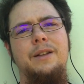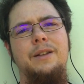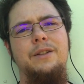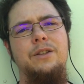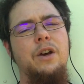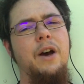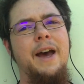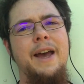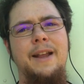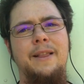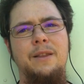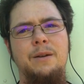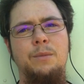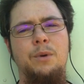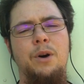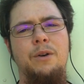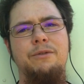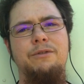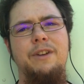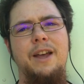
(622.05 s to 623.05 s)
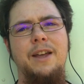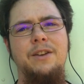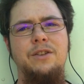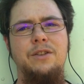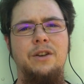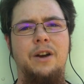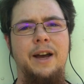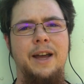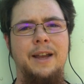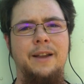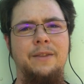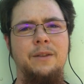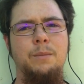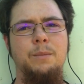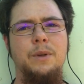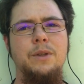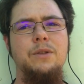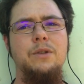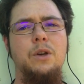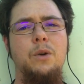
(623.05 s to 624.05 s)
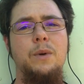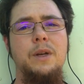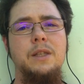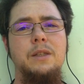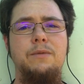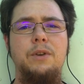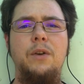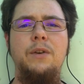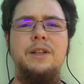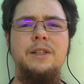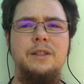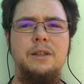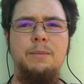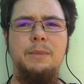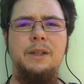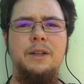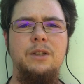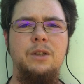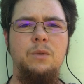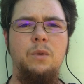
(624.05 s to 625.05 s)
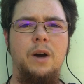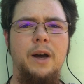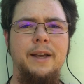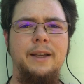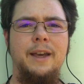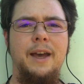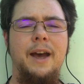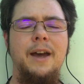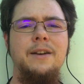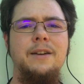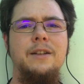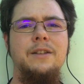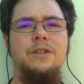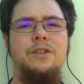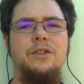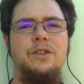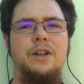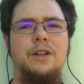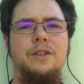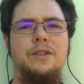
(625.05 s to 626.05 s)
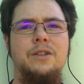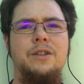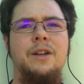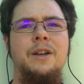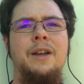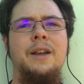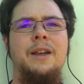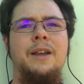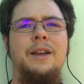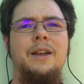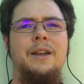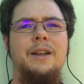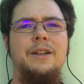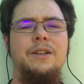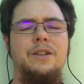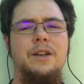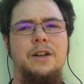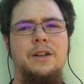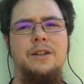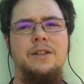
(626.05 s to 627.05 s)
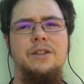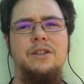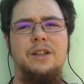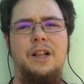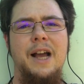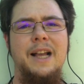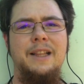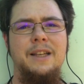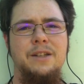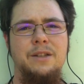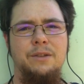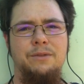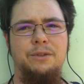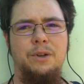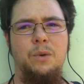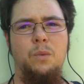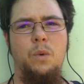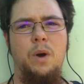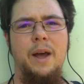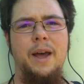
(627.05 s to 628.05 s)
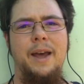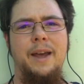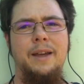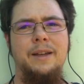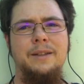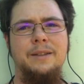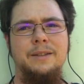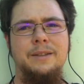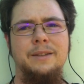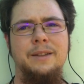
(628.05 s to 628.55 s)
tying them off and dyeing them. So it's very similar to iCat, it's just done in a slightly different way.